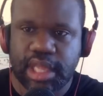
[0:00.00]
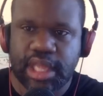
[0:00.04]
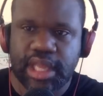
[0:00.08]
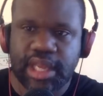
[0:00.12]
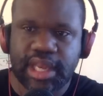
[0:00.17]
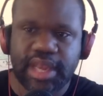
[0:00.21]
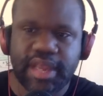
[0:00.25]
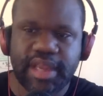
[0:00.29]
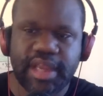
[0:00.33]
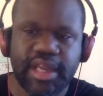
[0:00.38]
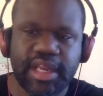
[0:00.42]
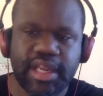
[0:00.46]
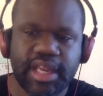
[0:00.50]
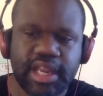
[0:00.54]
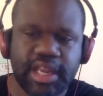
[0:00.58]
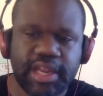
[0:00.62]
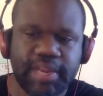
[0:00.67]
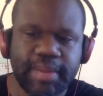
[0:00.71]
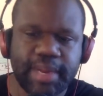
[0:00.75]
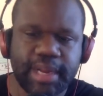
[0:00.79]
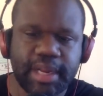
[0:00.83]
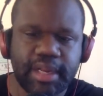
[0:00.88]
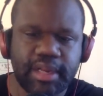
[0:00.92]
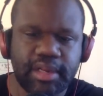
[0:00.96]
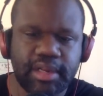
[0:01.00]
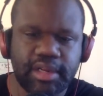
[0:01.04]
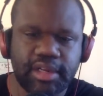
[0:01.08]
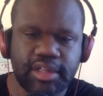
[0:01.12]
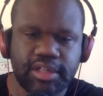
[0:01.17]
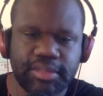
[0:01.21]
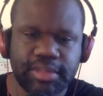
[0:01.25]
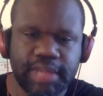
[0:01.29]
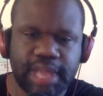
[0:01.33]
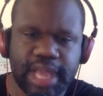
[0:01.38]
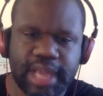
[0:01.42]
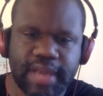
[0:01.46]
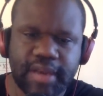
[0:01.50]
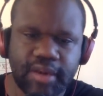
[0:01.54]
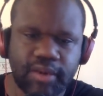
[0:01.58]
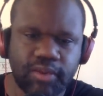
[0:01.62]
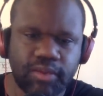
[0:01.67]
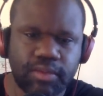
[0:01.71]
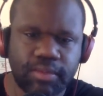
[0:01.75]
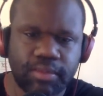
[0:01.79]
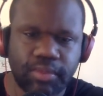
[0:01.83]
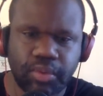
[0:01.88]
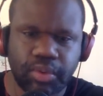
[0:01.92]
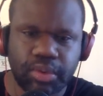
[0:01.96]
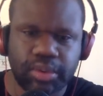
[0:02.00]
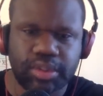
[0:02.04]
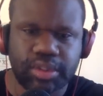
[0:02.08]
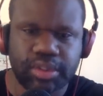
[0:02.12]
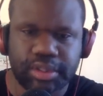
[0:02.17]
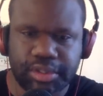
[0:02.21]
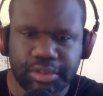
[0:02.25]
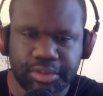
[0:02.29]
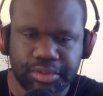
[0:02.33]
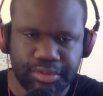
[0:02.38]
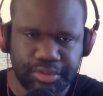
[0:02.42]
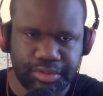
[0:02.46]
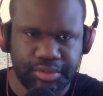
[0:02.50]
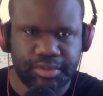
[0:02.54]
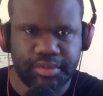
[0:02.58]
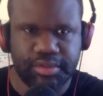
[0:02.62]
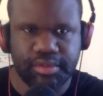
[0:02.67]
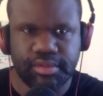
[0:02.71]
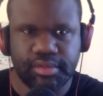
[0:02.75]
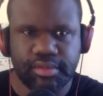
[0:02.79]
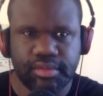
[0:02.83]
Now, any anybody who knows me, I don't report the news.